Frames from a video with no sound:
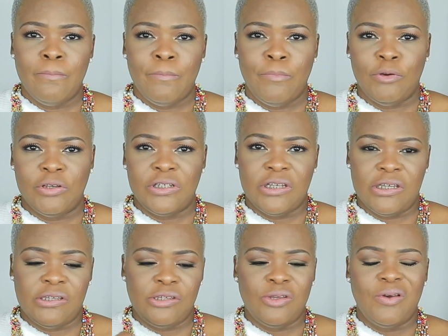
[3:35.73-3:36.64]

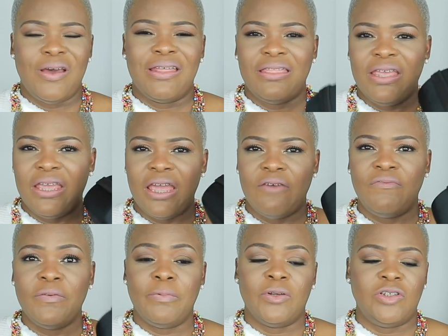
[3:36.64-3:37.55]
purchased. So I think
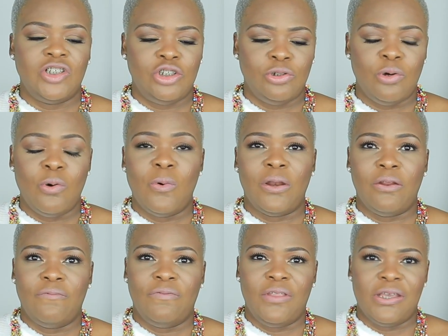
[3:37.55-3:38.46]
everybody should own one
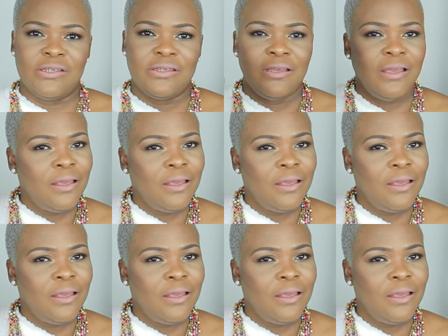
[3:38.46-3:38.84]
of these.